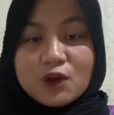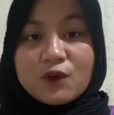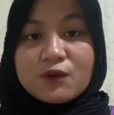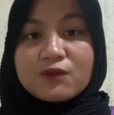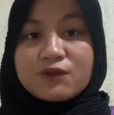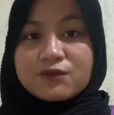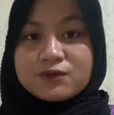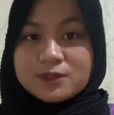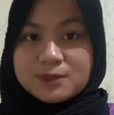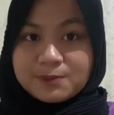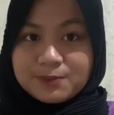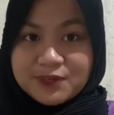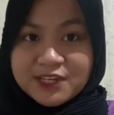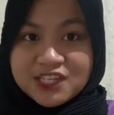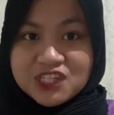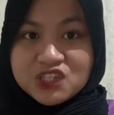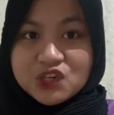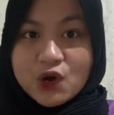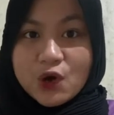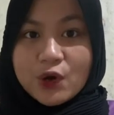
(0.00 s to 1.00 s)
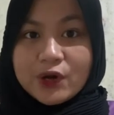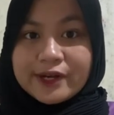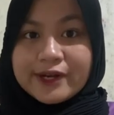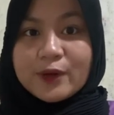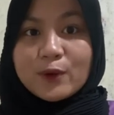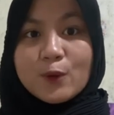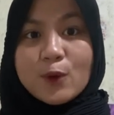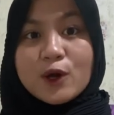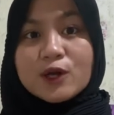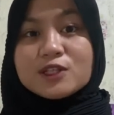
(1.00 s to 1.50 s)
speech or the
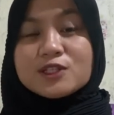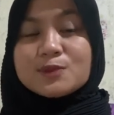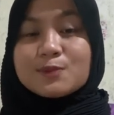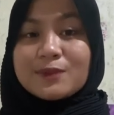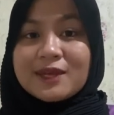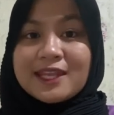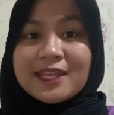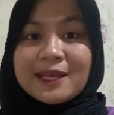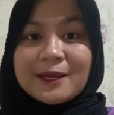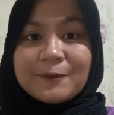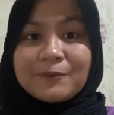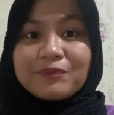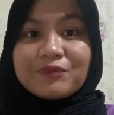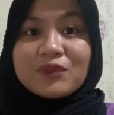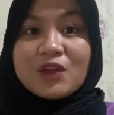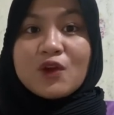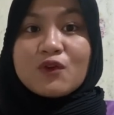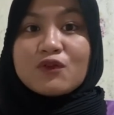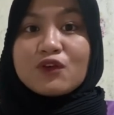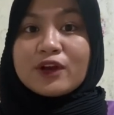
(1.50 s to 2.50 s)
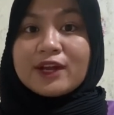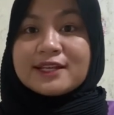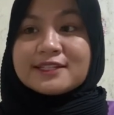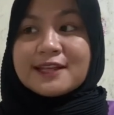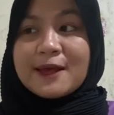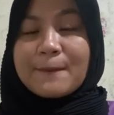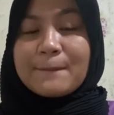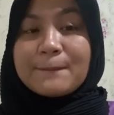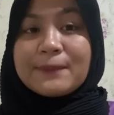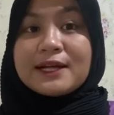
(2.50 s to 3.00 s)
word's meaning. For
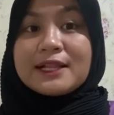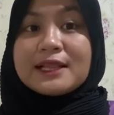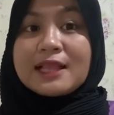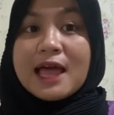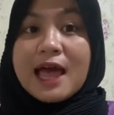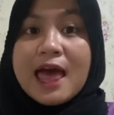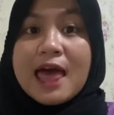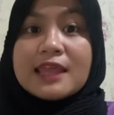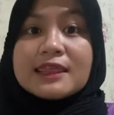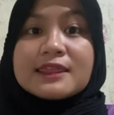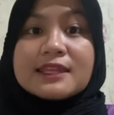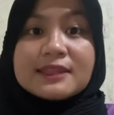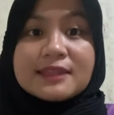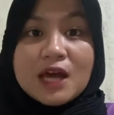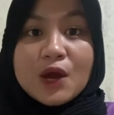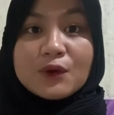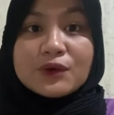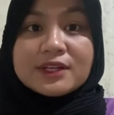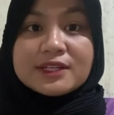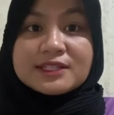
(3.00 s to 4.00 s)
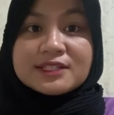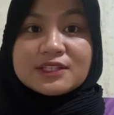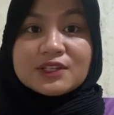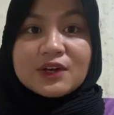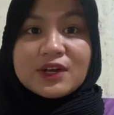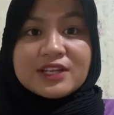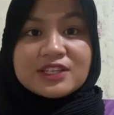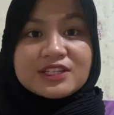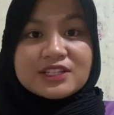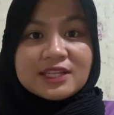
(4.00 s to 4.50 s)
example, the noun
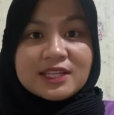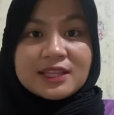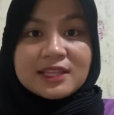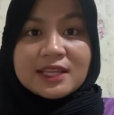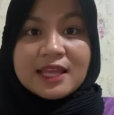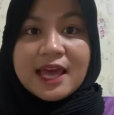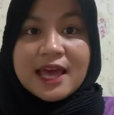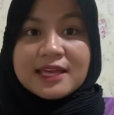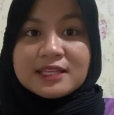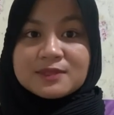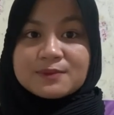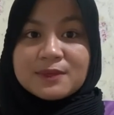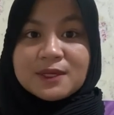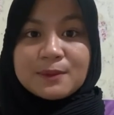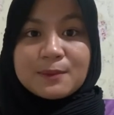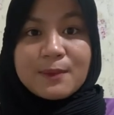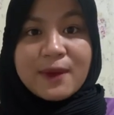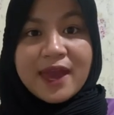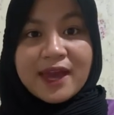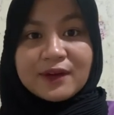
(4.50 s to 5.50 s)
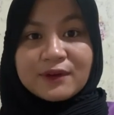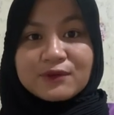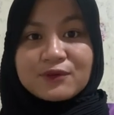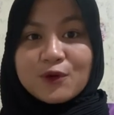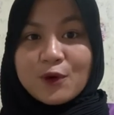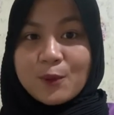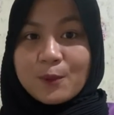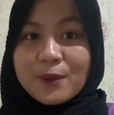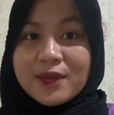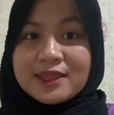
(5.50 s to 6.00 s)
insertion has been back
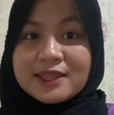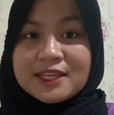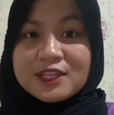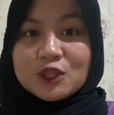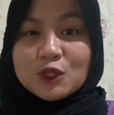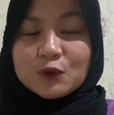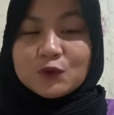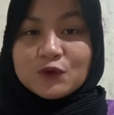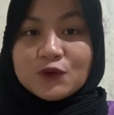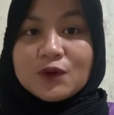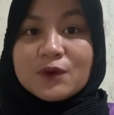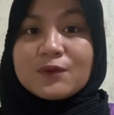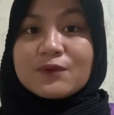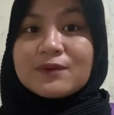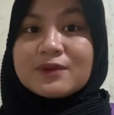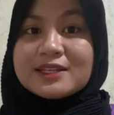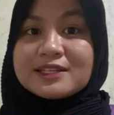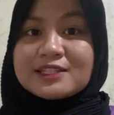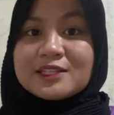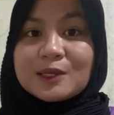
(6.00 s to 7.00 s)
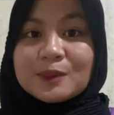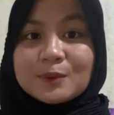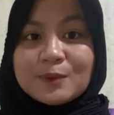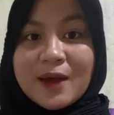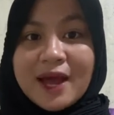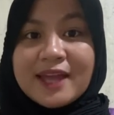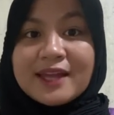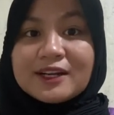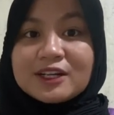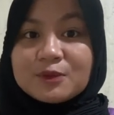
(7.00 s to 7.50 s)
formatted into verb insert
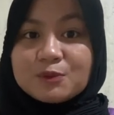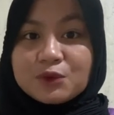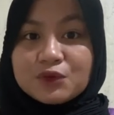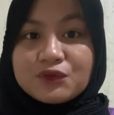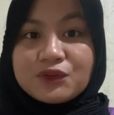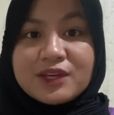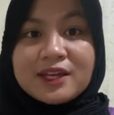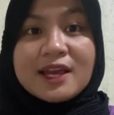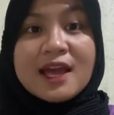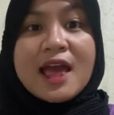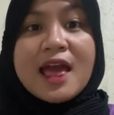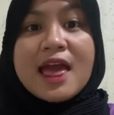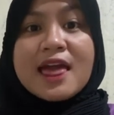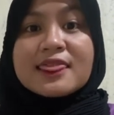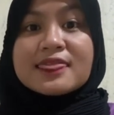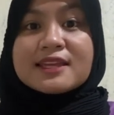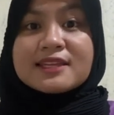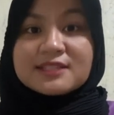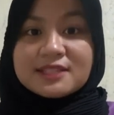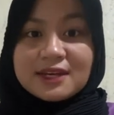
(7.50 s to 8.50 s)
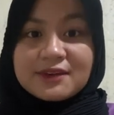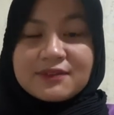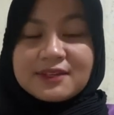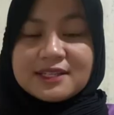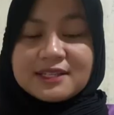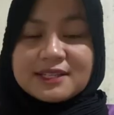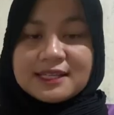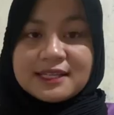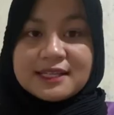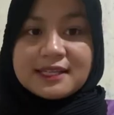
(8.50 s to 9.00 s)
by removing the
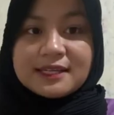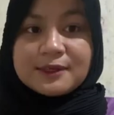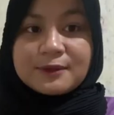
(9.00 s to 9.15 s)
suffix "ian".